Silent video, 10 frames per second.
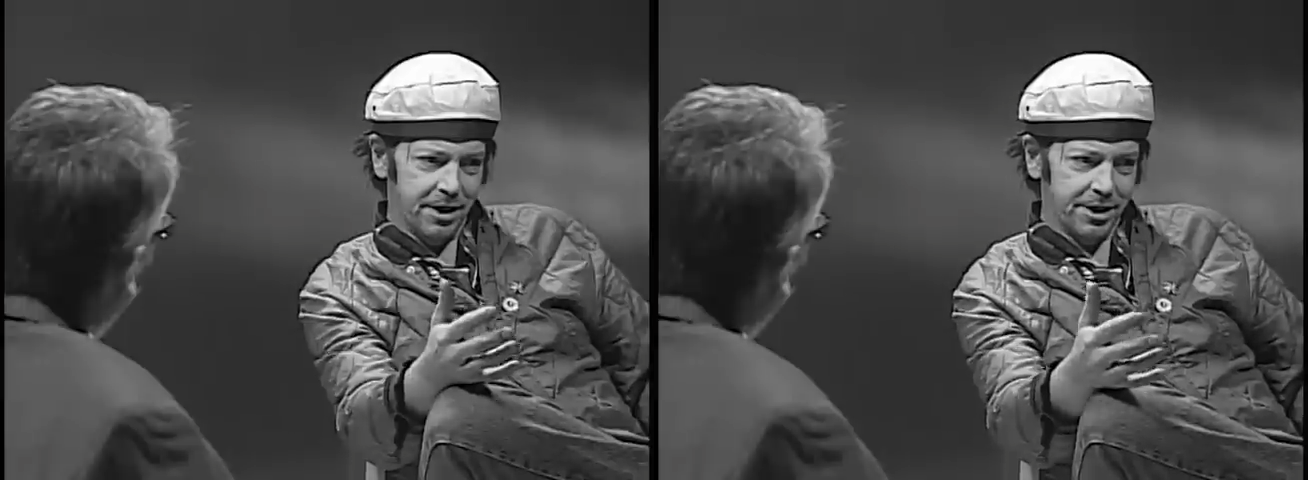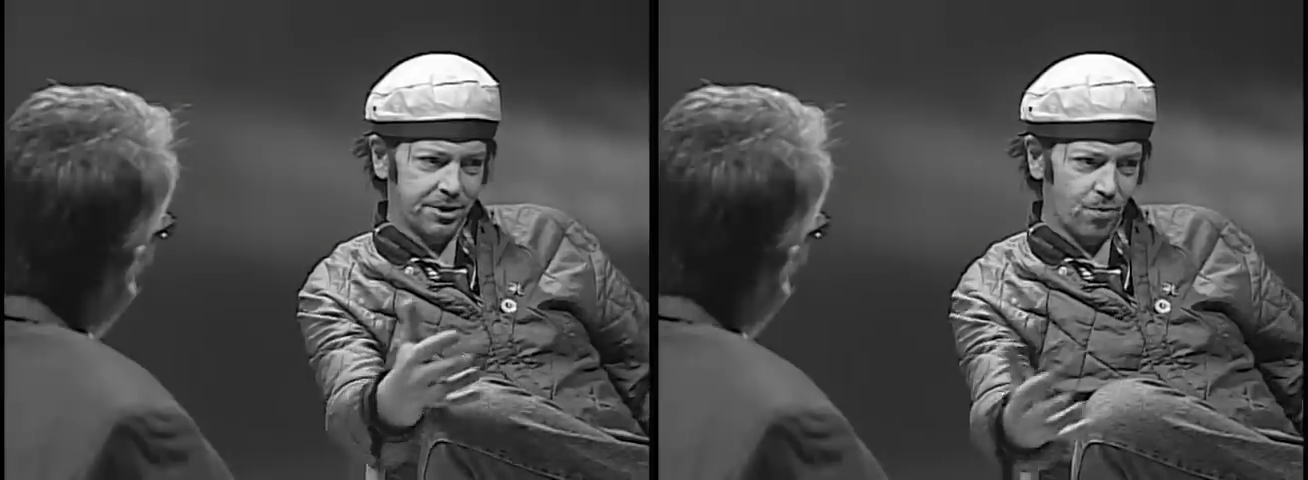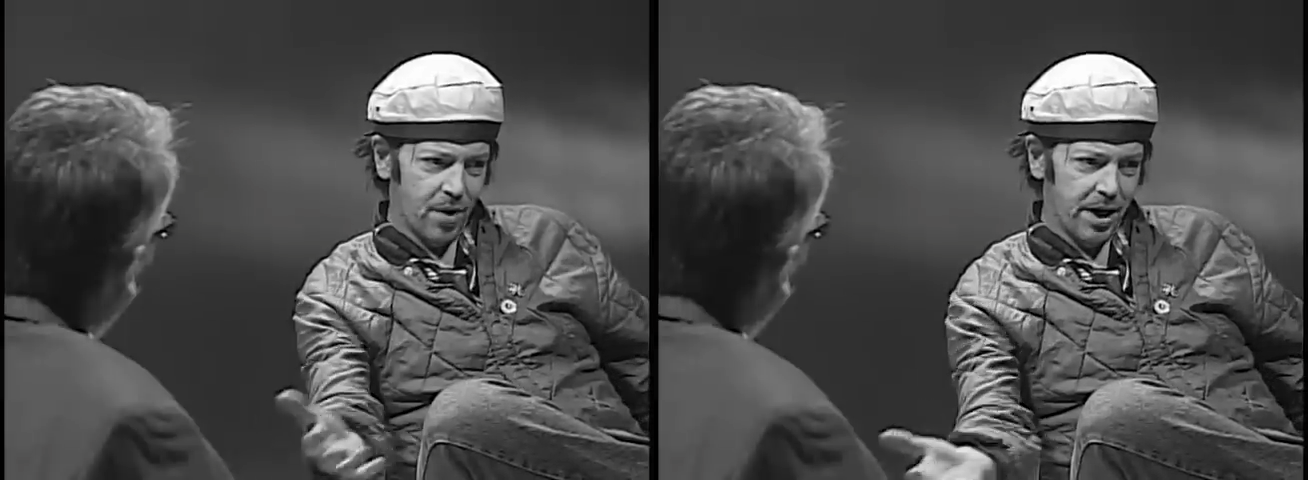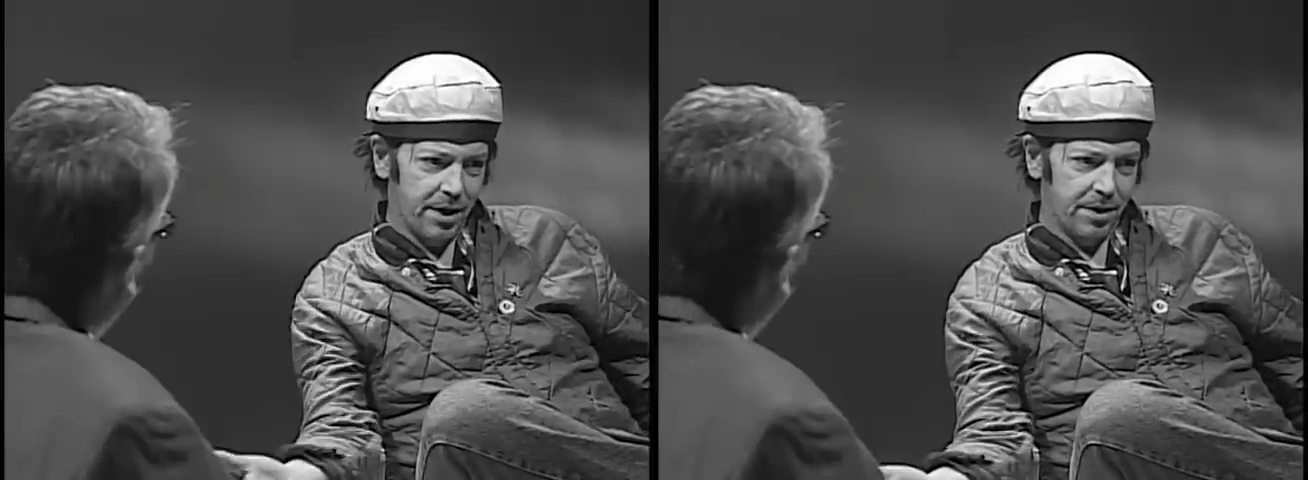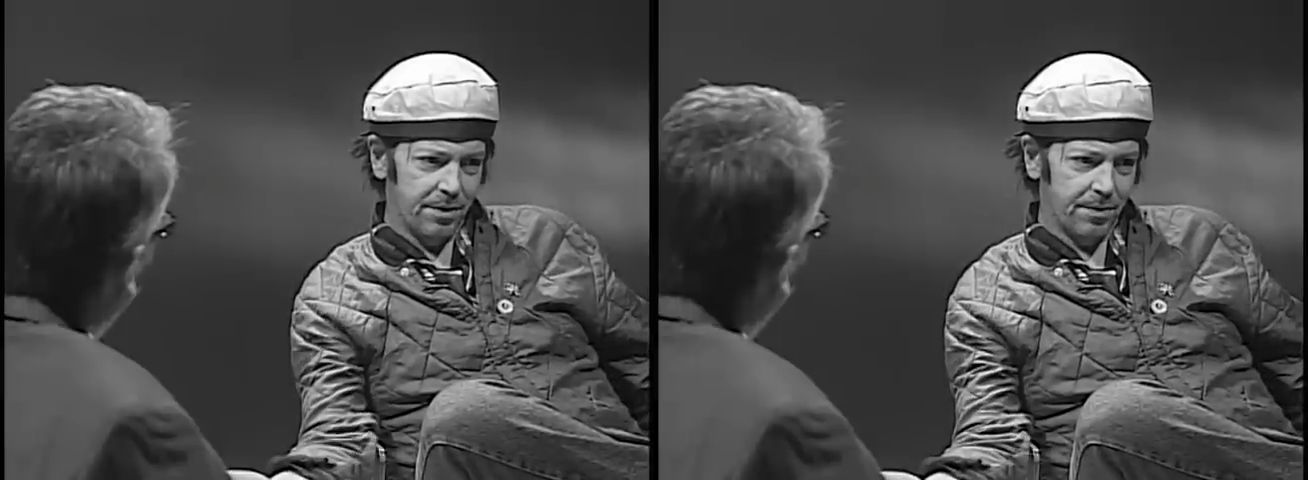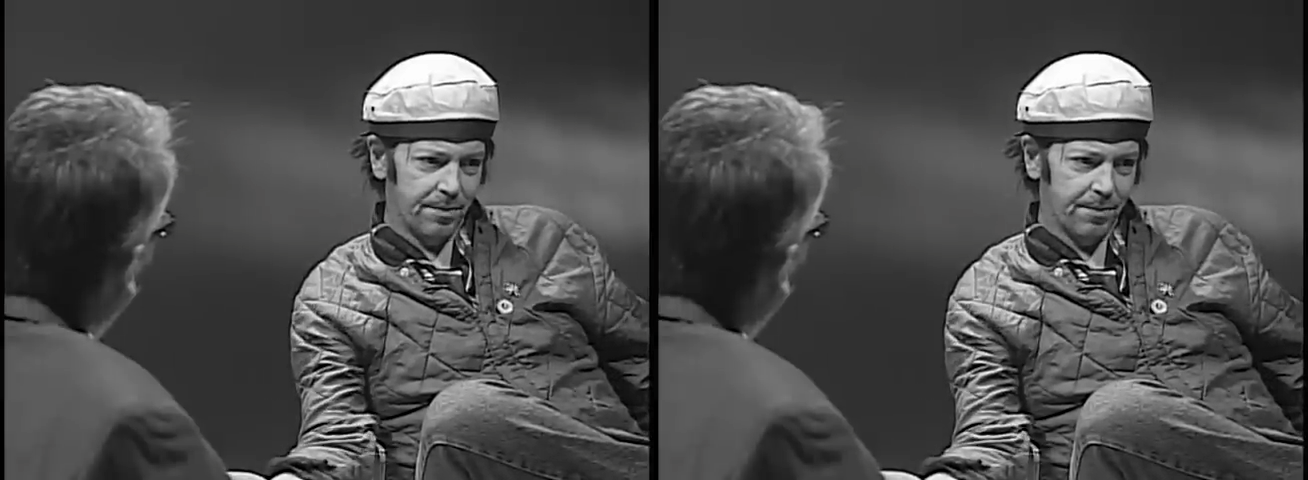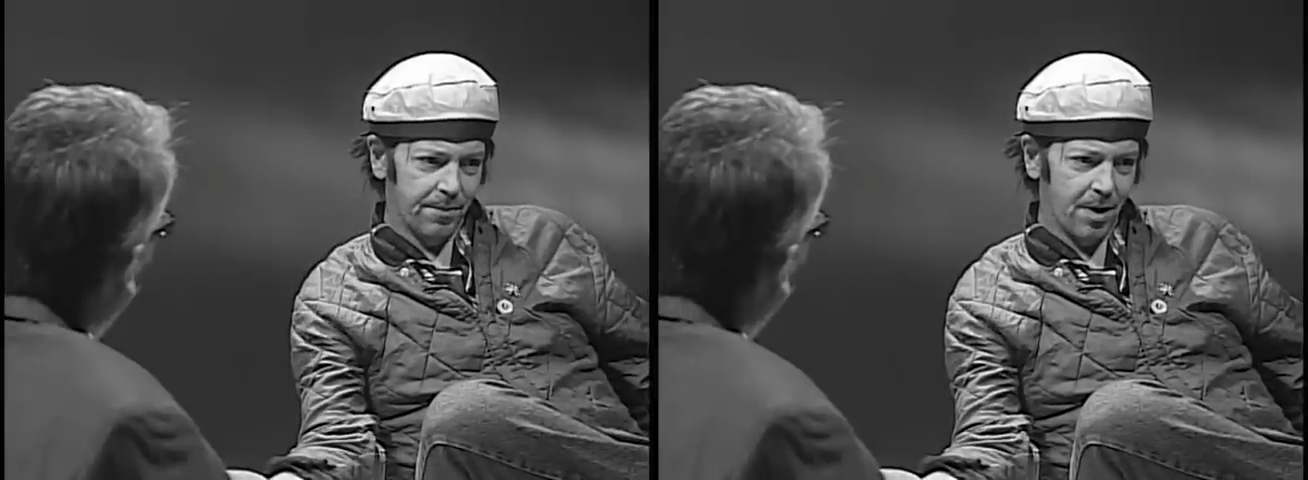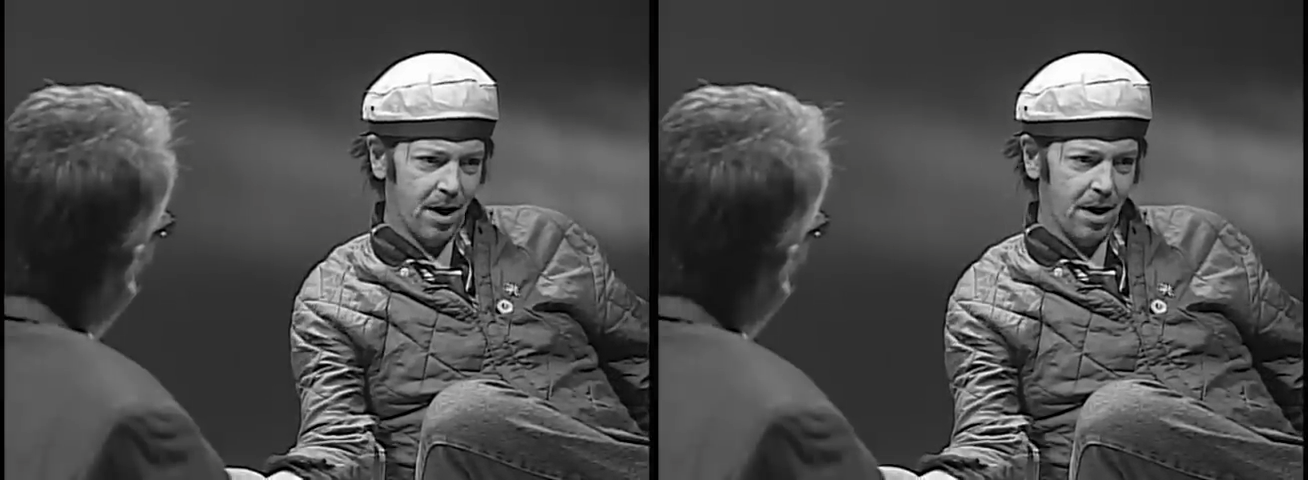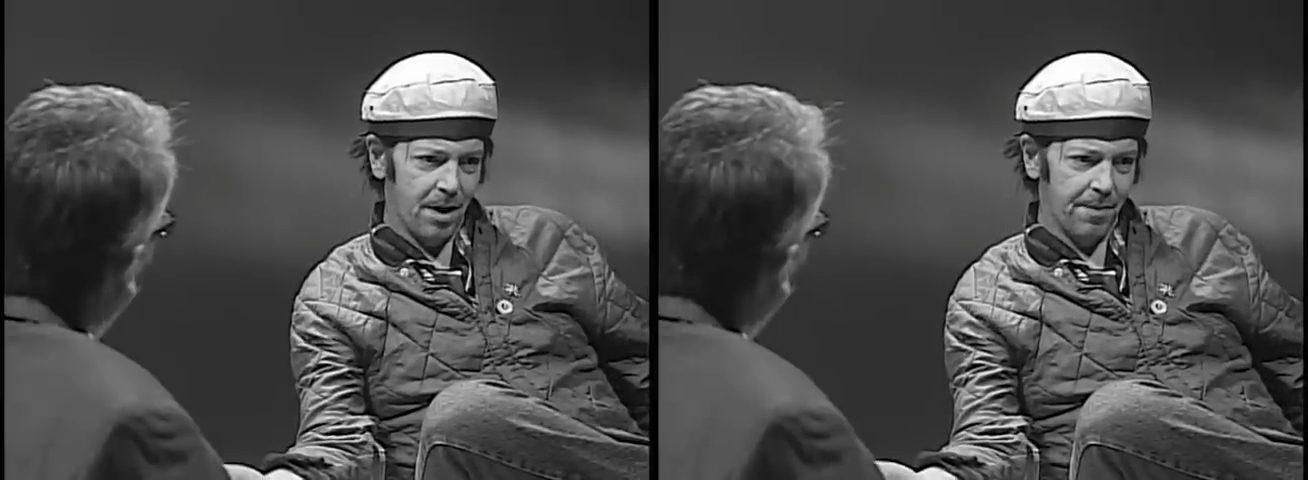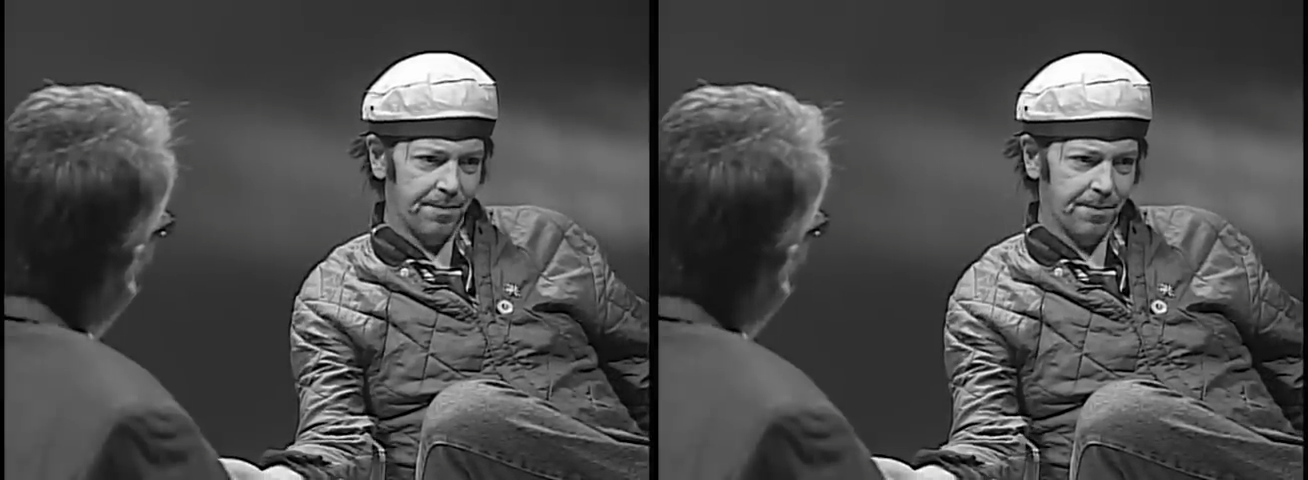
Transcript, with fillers: is when, uh,